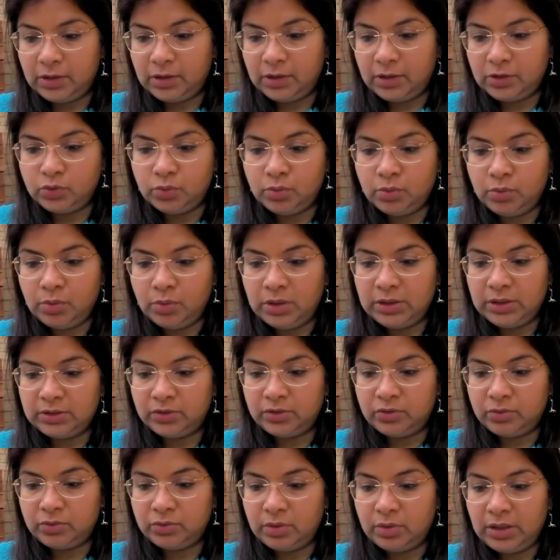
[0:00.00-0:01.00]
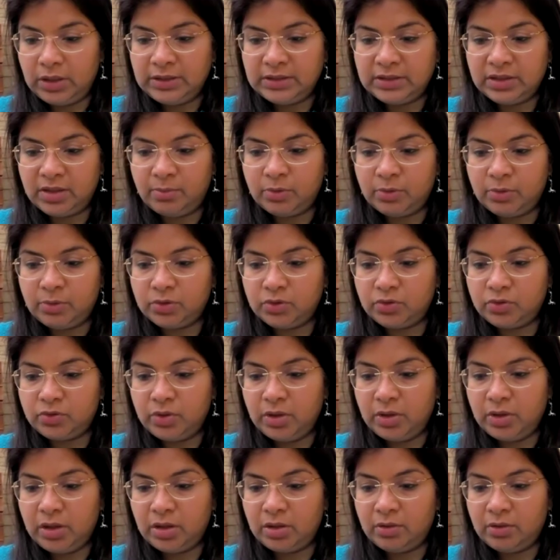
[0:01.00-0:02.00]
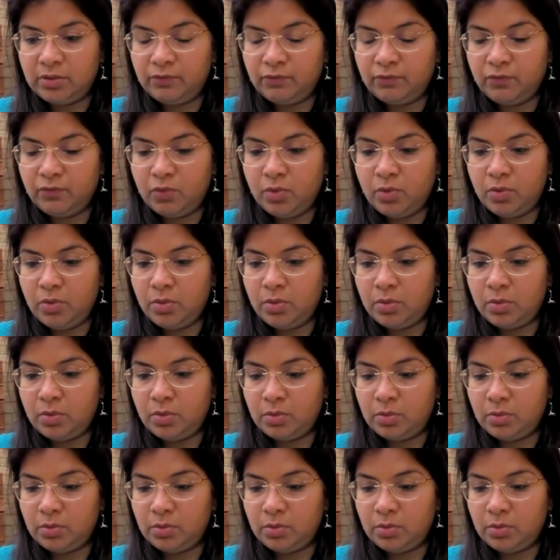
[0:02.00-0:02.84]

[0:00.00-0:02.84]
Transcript: can do anytime between 3 and 4.